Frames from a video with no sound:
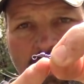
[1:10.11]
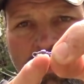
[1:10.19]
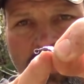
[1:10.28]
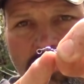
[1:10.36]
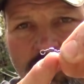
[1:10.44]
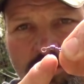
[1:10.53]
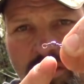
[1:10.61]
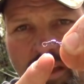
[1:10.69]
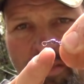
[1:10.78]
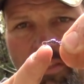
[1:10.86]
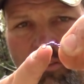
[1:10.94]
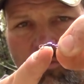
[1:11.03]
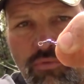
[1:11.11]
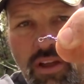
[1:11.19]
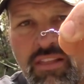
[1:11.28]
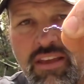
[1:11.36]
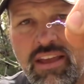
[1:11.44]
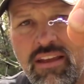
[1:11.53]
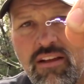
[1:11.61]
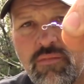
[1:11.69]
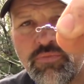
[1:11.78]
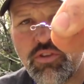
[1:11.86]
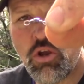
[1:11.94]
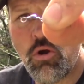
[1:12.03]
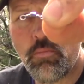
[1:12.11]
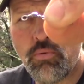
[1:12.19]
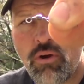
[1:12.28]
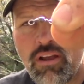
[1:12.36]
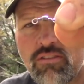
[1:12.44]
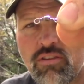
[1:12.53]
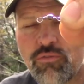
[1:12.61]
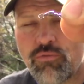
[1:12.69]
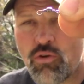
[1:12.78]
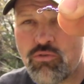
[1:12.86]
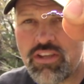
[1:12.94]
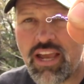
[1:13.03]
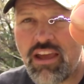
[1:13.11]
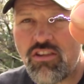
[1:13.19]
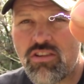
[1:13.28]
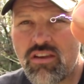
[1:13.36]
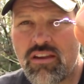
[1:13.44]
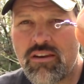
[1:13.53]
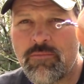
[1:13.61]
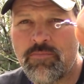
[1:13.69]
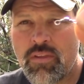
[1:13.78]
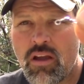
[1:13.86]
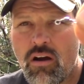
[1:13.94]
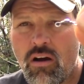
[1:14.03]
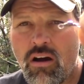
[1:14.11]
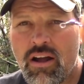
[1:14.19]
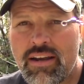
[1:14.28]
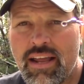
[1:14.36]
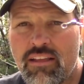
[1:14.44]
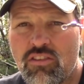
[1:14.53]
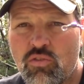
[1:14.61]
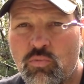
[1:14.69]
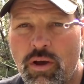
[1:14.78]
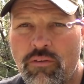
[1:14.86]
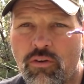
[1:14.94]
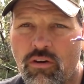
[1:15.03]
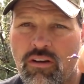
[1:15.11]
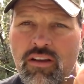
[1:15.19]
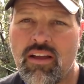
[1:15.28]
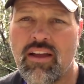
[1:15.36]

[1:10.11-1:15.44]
there's really 2 points of rotation on that swivel.